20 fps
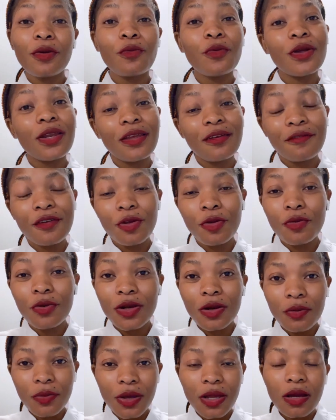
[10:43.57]
whenever you
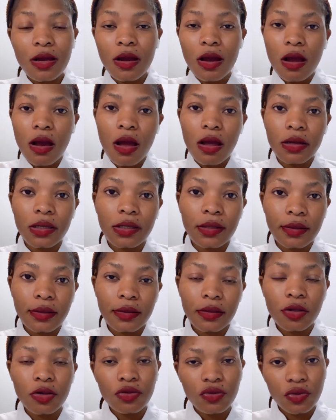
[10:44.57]
want to work
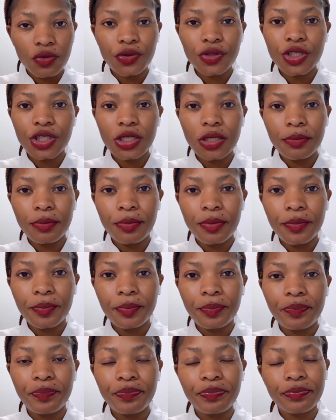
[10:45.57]
on cruise ship,
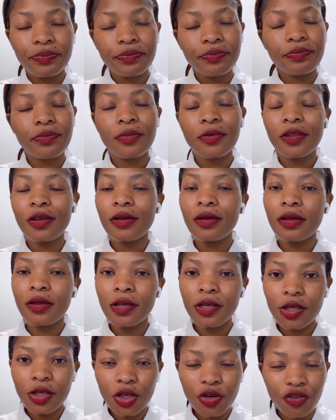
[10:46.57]

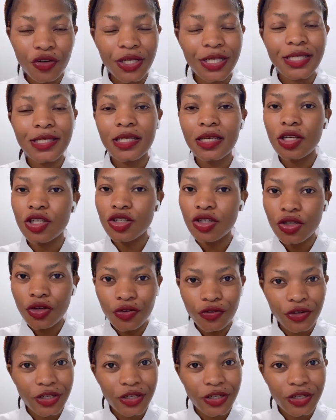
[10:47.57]
research.